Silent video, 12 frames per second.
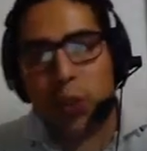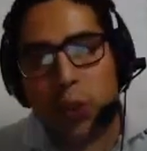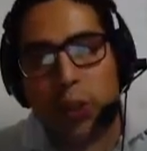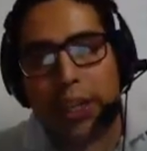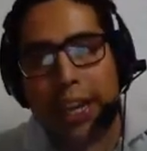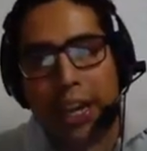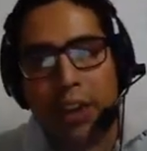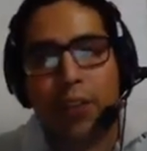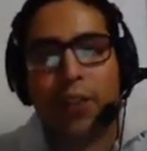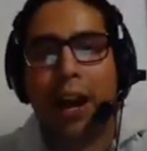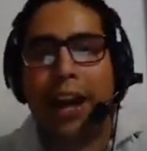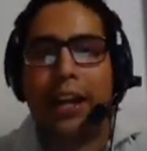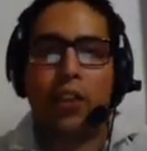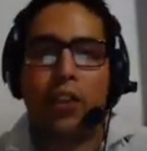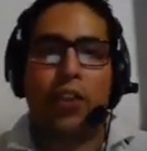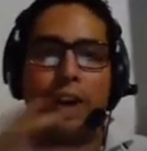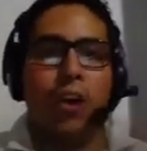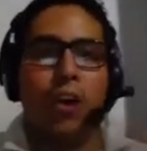to give kind
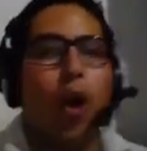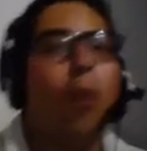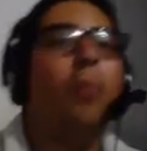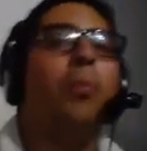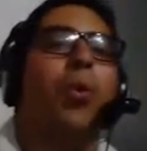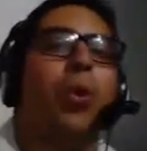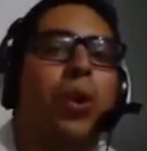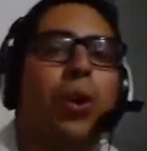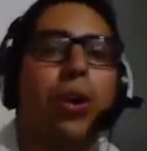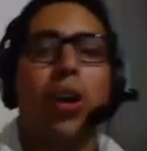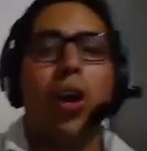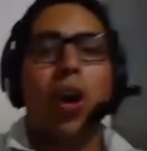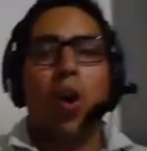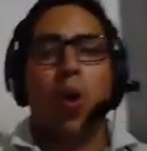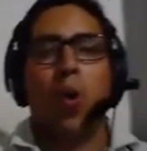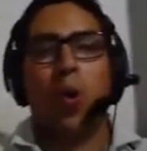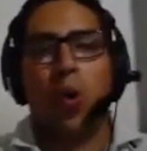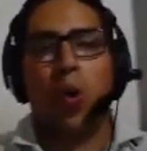of a number or,